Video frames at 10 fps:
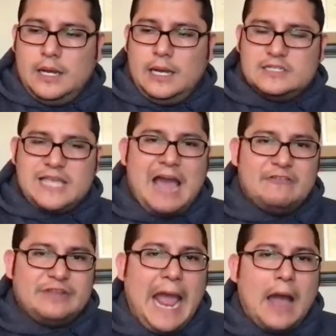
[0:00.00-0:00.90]
it's
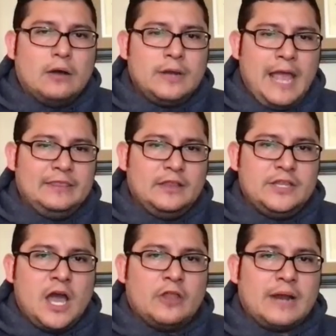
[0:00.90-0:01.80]
half down, and then
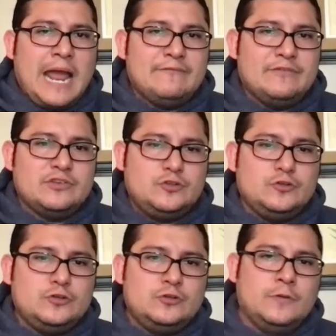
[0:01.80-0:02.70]
the other half is
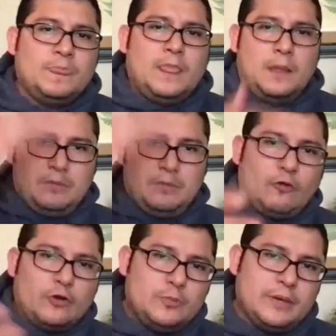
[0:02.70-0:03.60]
due
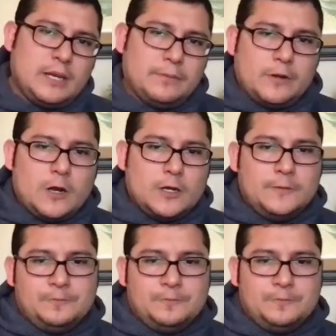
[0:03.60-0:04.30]
before you pick up your dog.